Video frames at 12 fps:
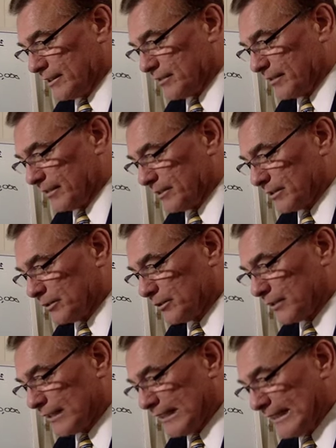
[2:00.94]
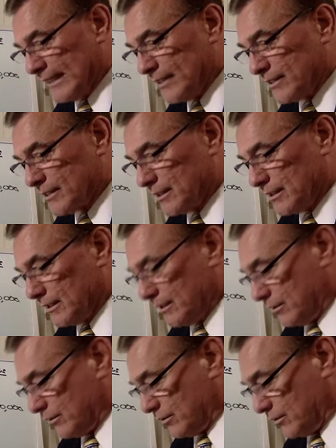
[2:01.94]
special order is
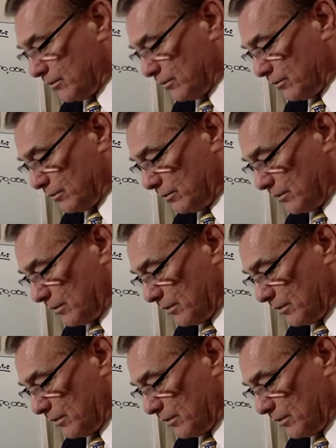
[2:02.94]
so